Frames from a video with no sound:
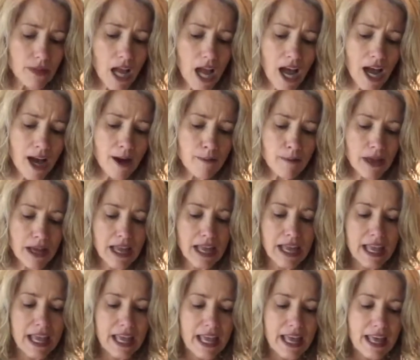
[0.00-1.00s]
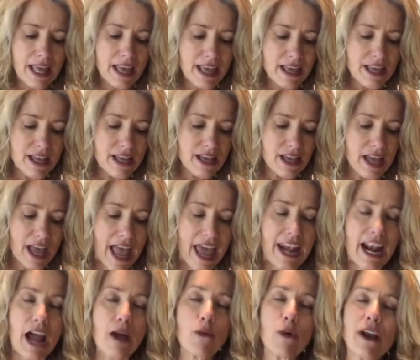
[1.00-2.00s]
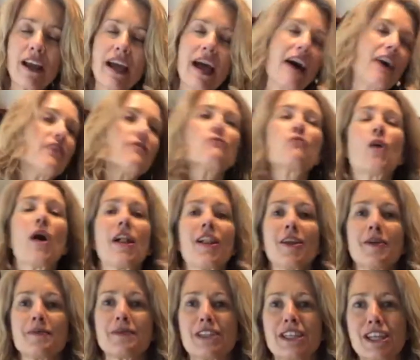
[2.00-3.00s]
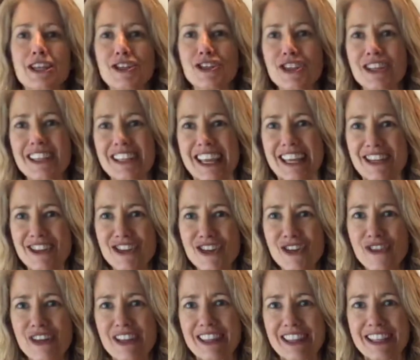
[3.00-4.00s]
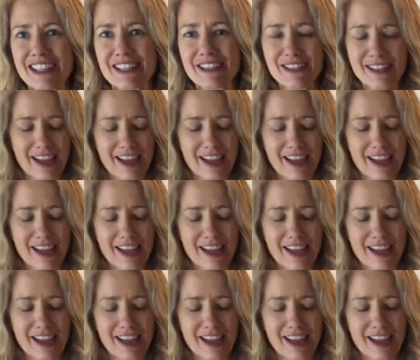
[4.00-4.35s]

And I want to, while I'm teaching and showing this